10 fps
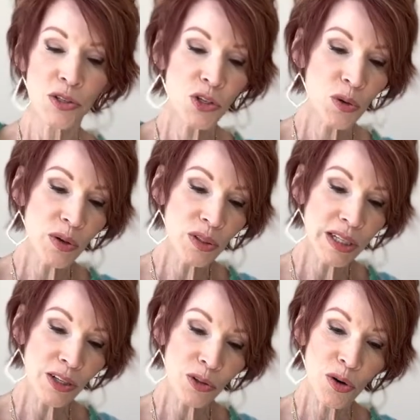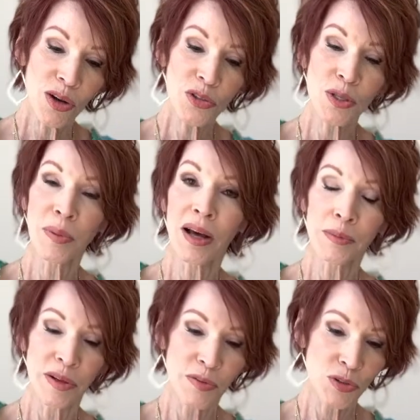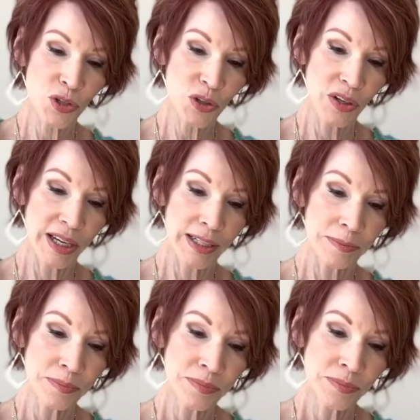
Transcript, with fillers: scrolling across the bottom of the screen.